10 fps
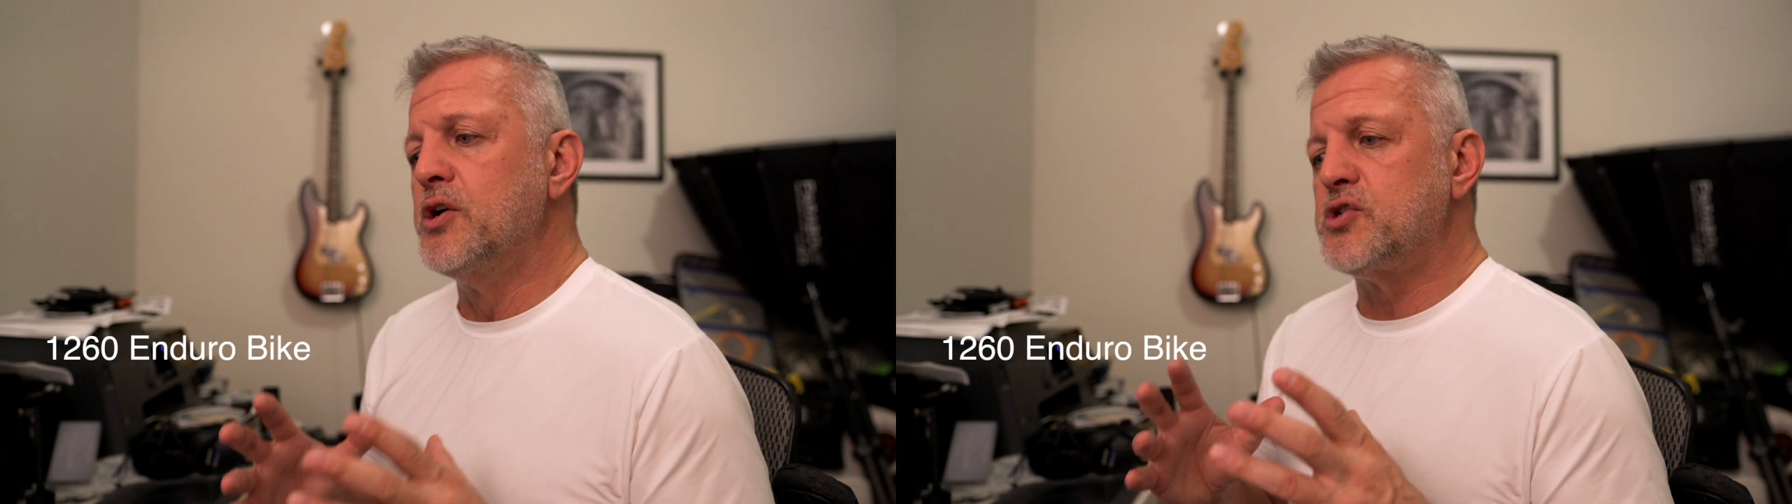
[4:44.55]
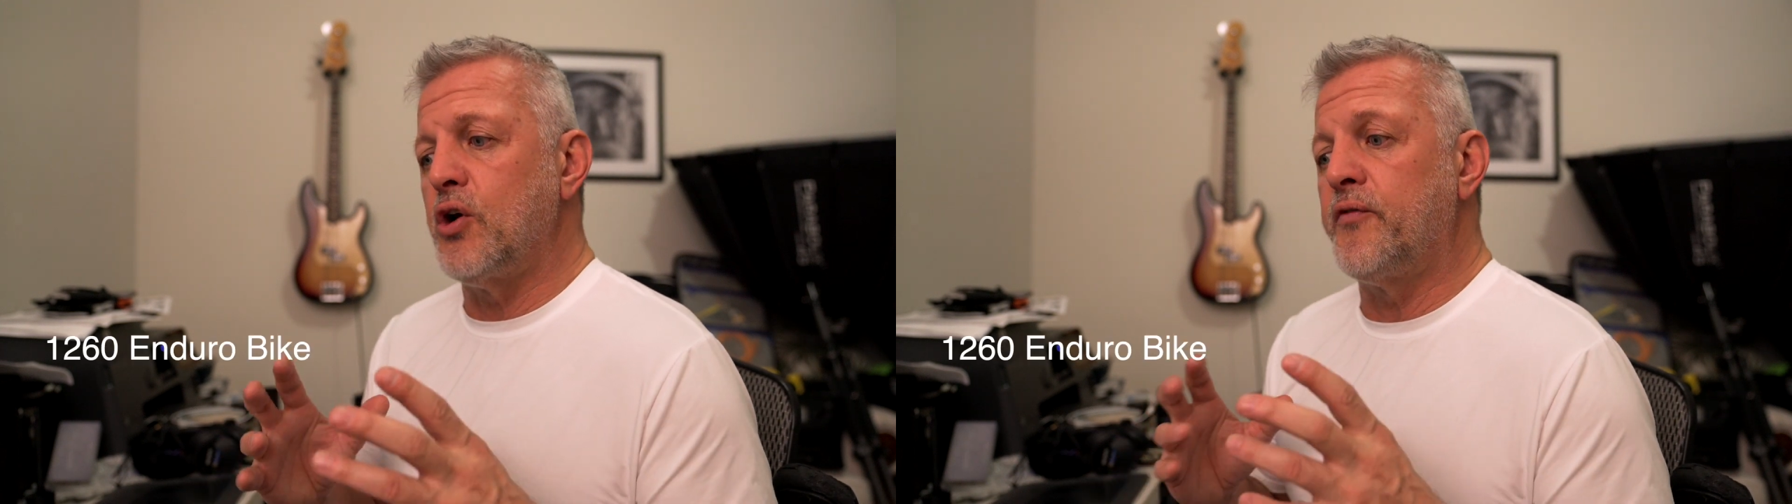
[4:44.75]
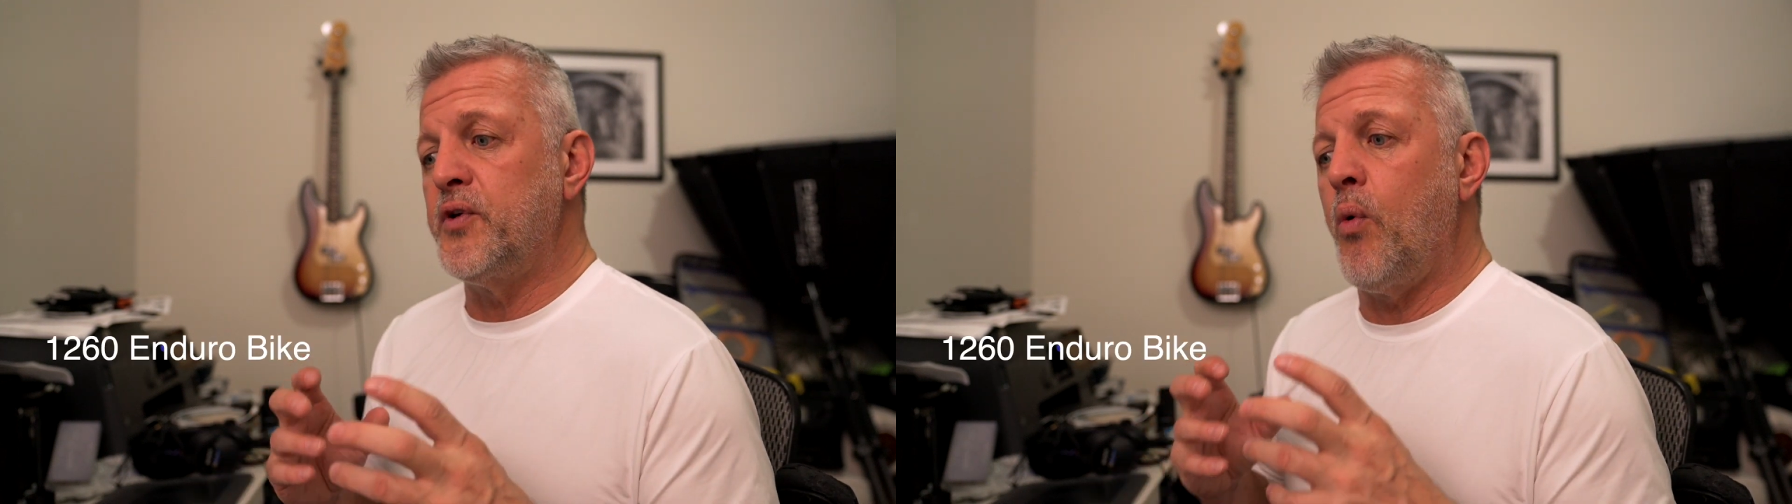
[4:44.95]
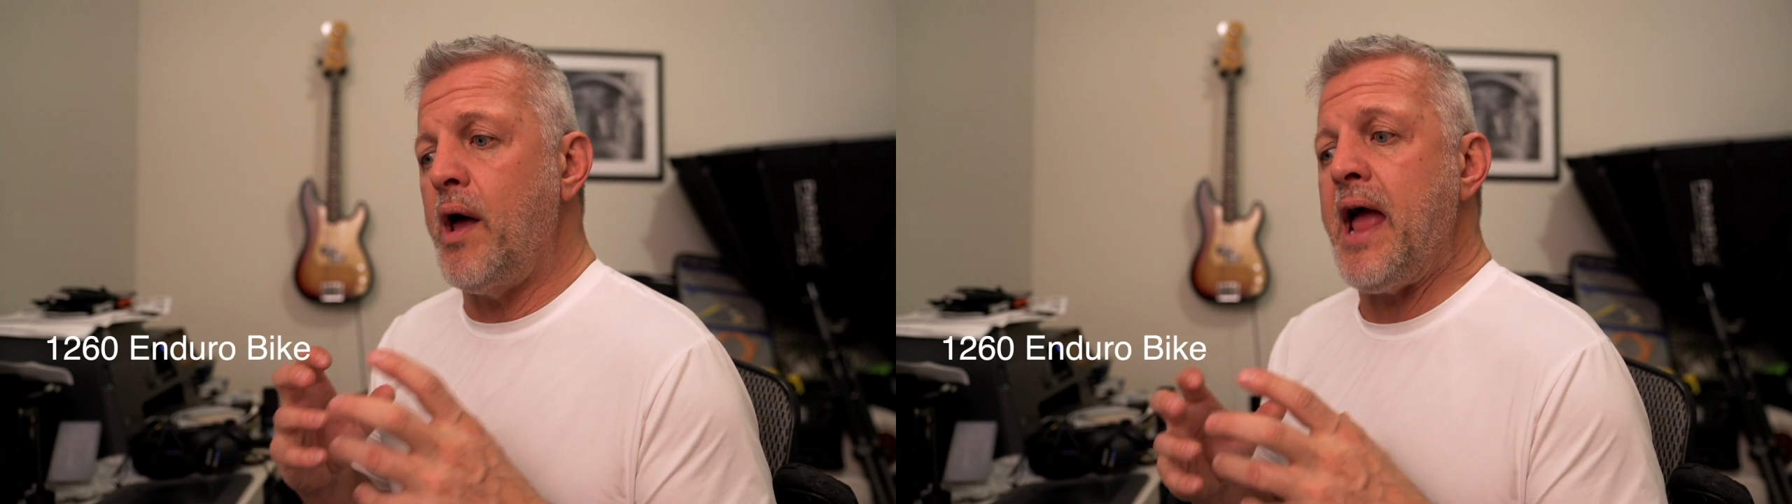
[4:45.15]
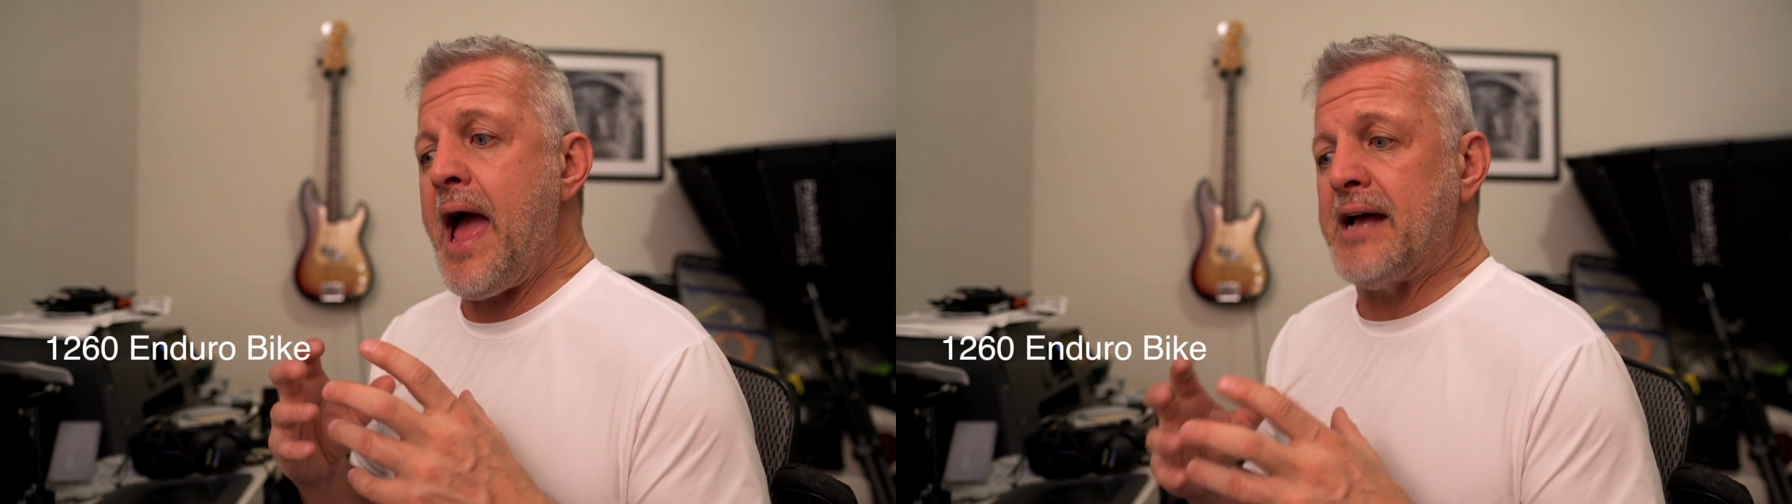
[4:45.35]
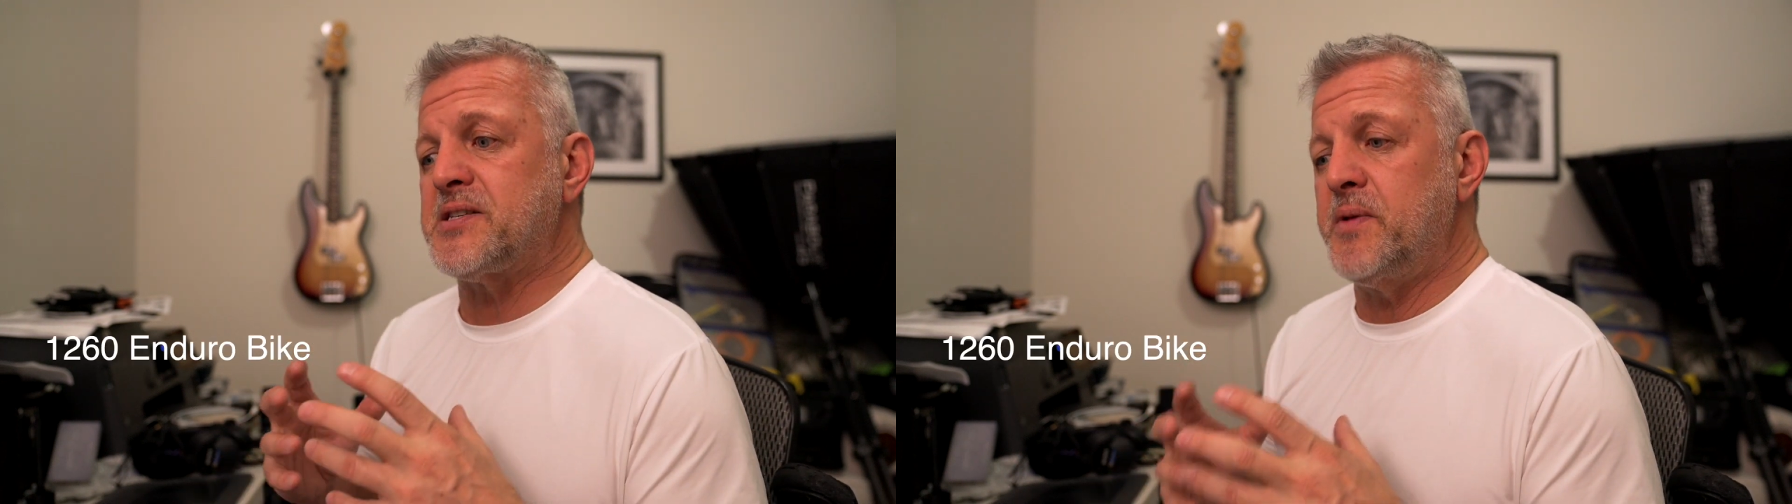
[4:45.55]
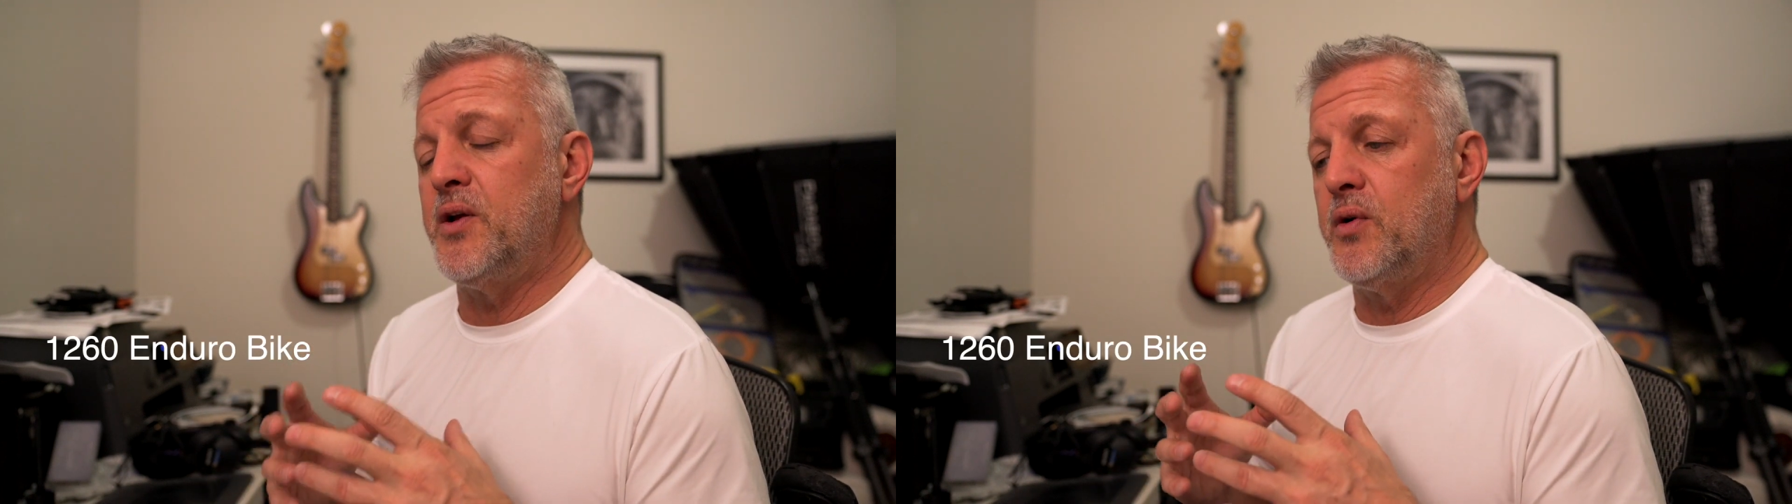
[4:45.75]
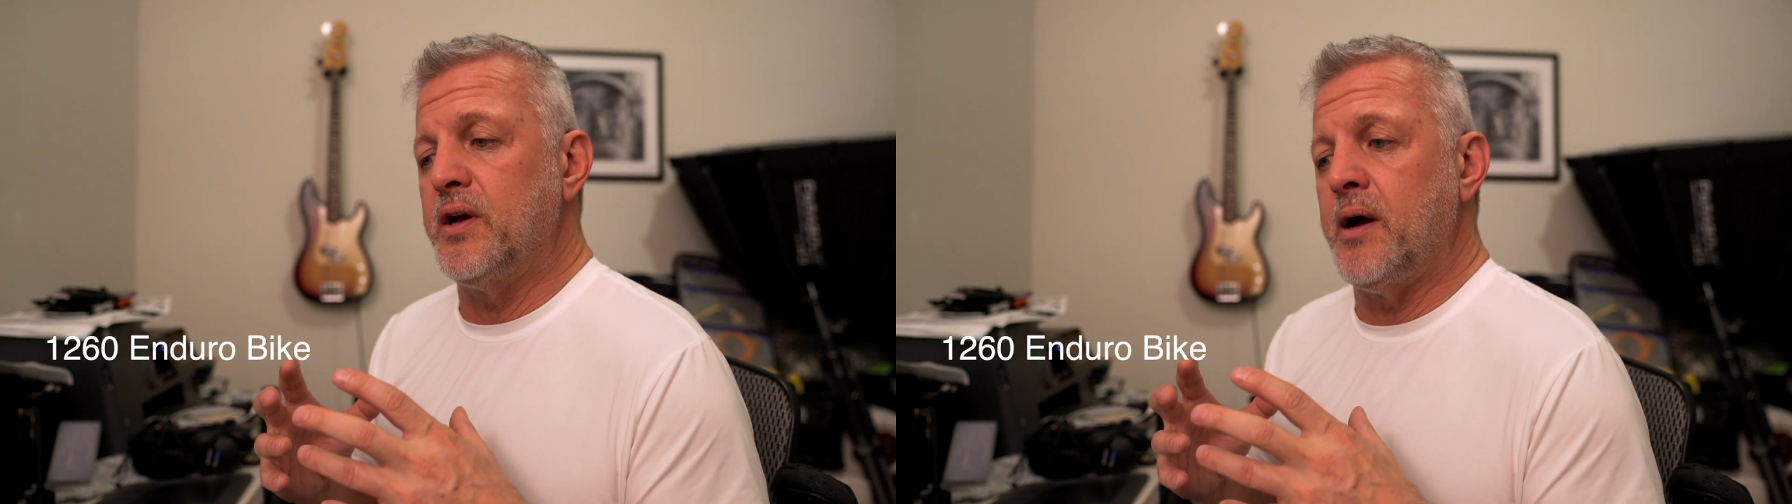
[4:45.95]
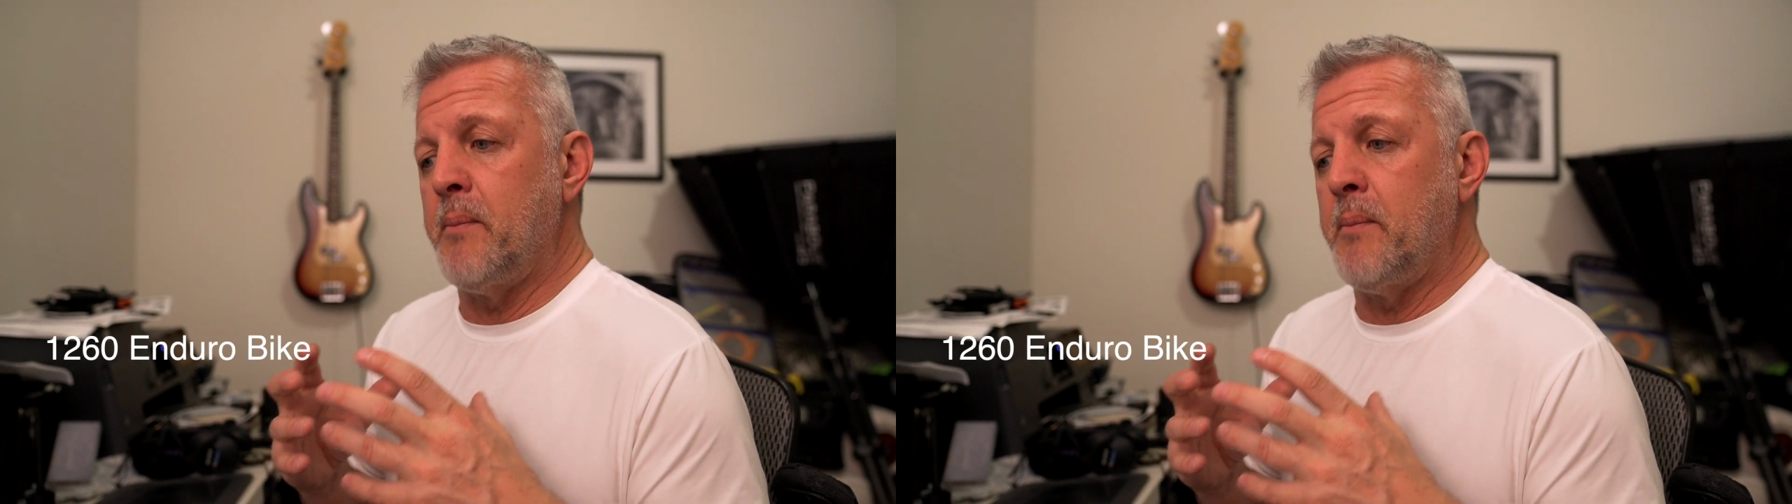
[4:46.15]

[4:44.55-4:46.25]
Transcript: So if you want to ask me